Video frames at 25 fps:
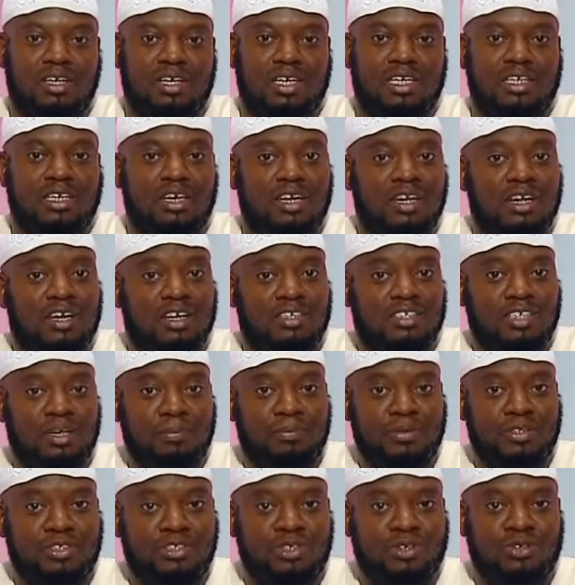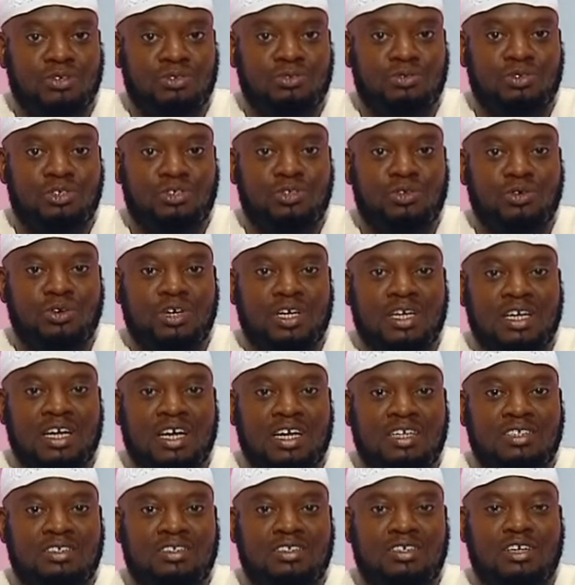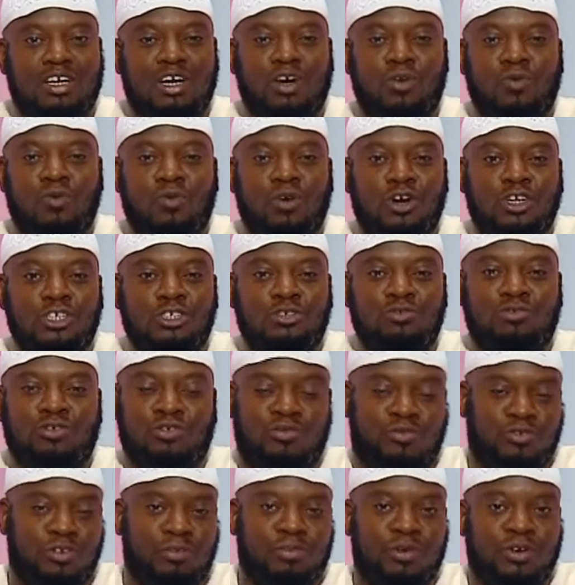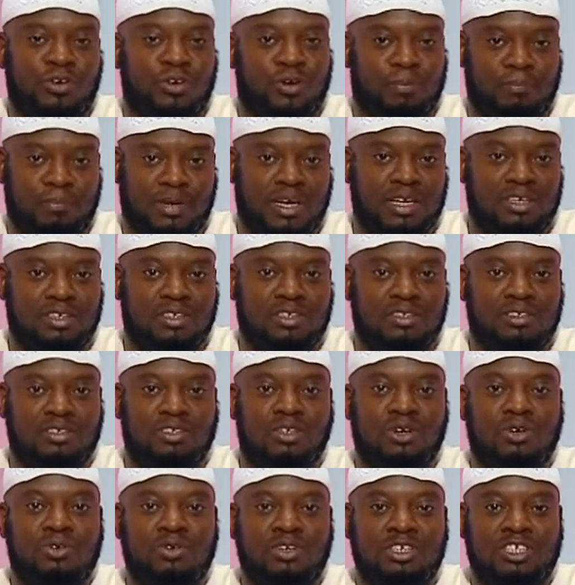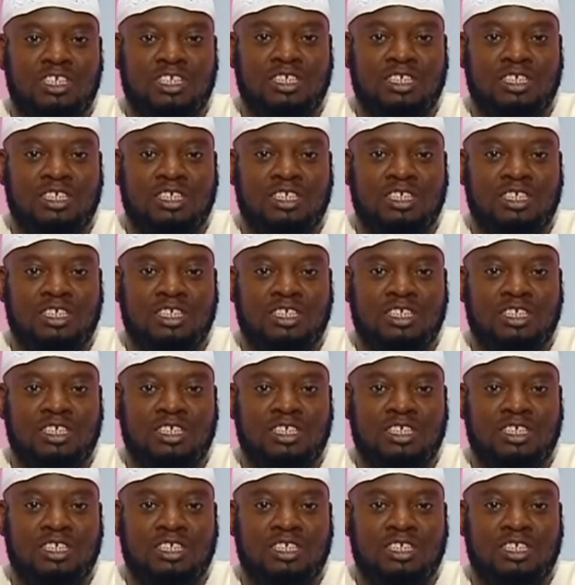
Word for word: In our last episode was looking at a wonderful female companion known as